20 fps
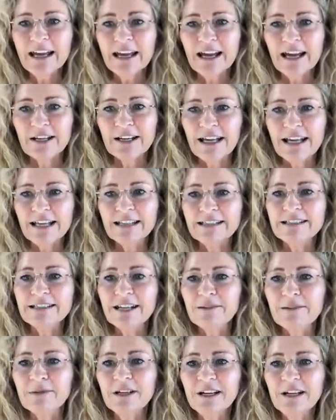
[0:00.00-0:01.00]
and I end
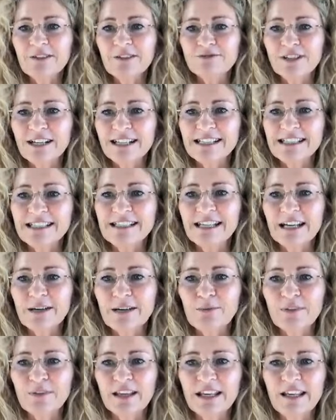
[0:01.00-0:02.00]
up writing down
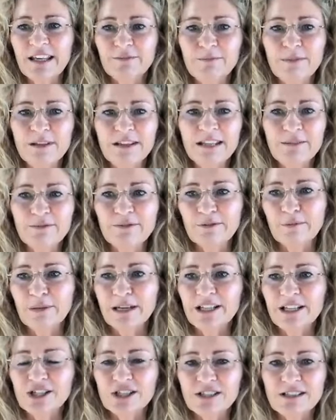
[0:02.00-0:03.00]
what they give me the
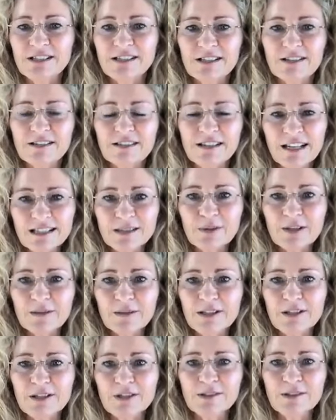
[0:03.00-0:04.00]
information. So that's what I've
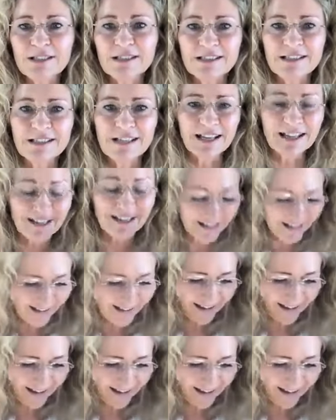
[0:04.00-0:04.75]
been doing today.